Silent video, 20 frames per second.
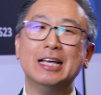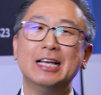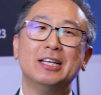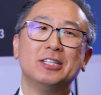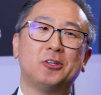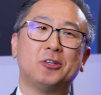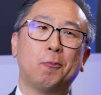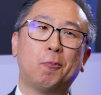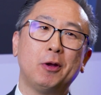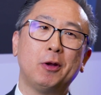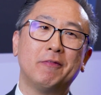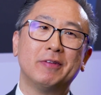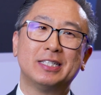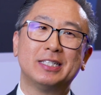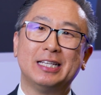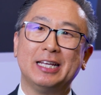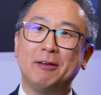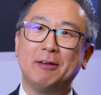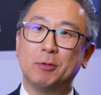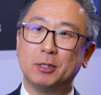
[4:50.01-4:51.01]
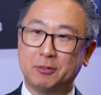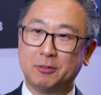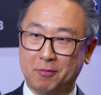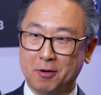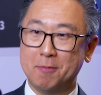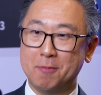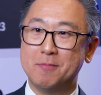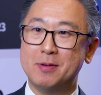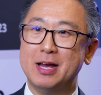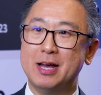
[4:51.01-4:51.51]
So previously was
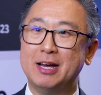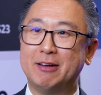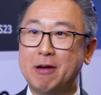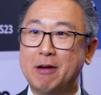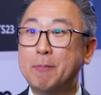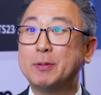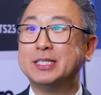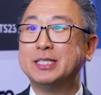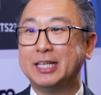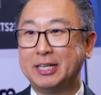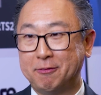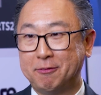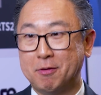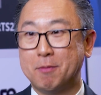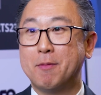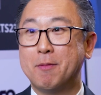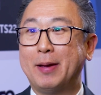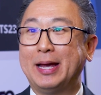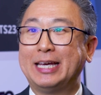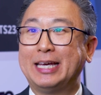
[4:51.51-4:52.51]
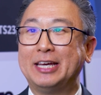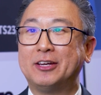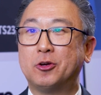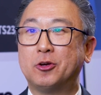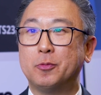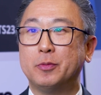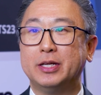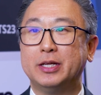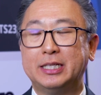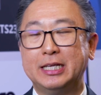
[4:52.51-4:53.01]
from representing from a banking
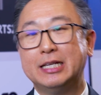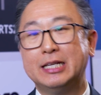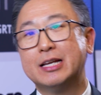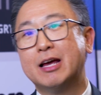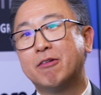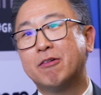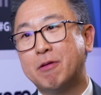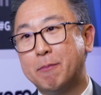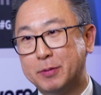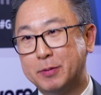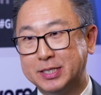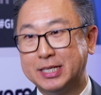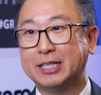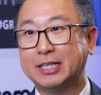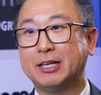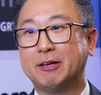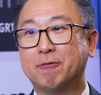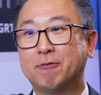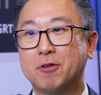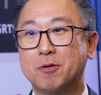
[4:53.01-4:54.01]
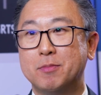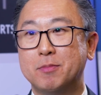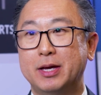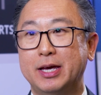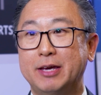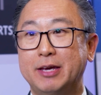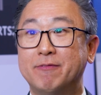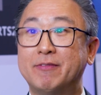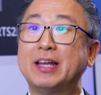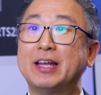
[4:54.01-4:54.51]
community, now representing from
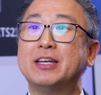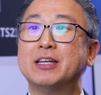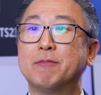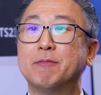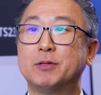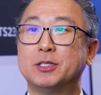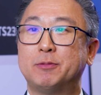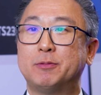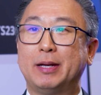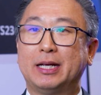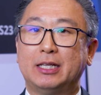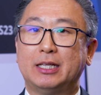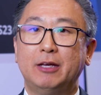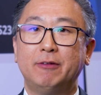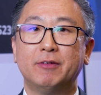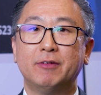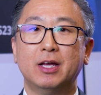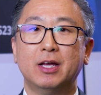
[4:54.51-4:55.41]
a vendor perspective.